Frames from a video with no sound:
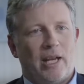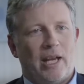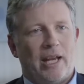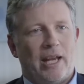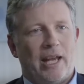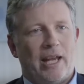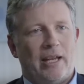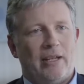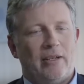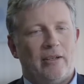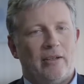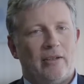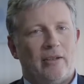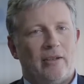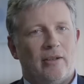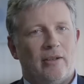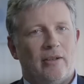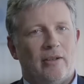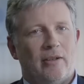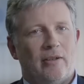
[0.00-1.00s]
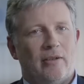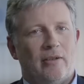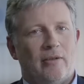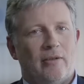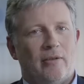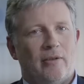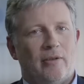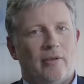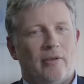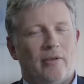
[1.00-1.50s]
And
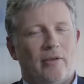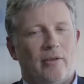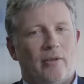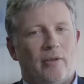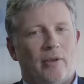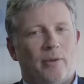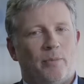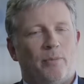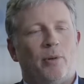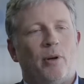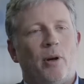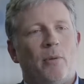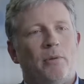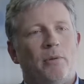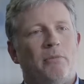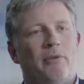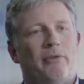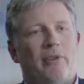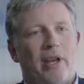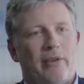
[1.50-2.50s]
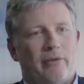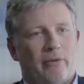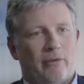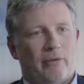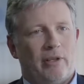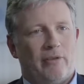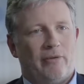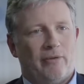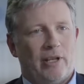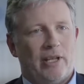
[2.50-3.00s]
the problem, if it ever
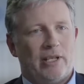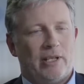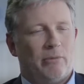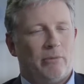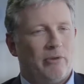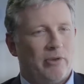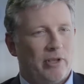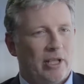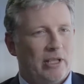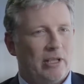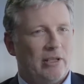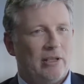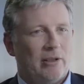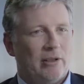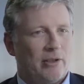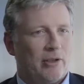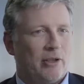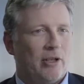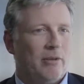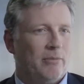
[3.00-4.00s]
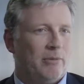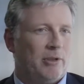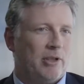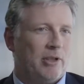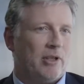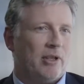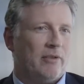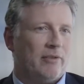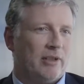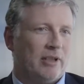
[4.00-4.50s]
really flares up, we've seen these little
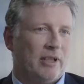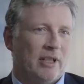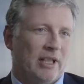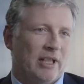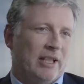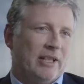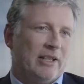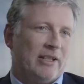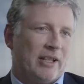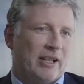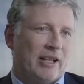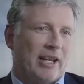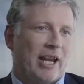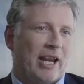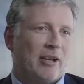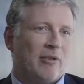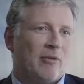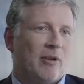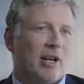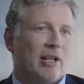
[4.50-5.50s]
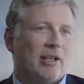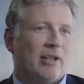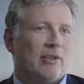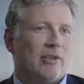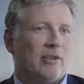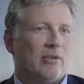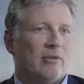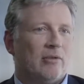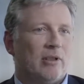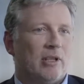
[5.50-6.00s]
skirmishes over the Senkaku
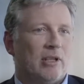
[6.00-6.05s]
Islands and